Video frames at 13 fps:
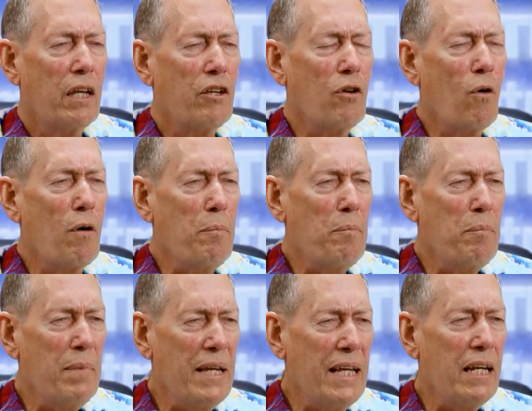you
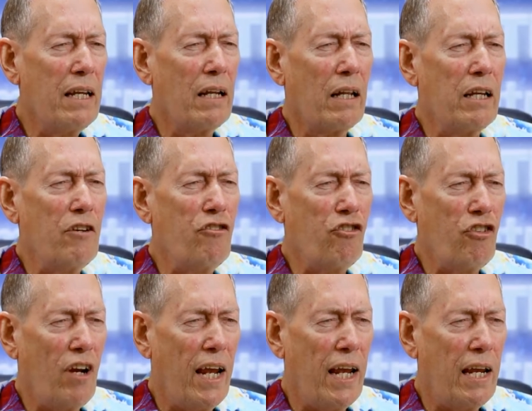immediately
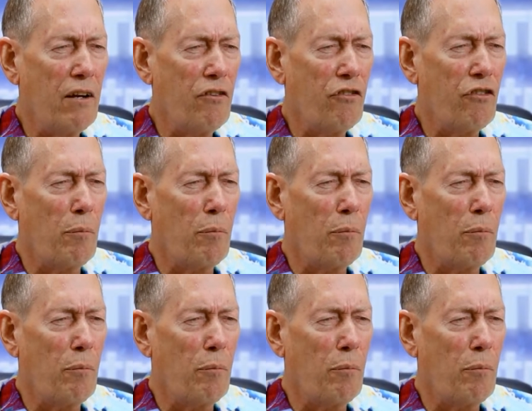change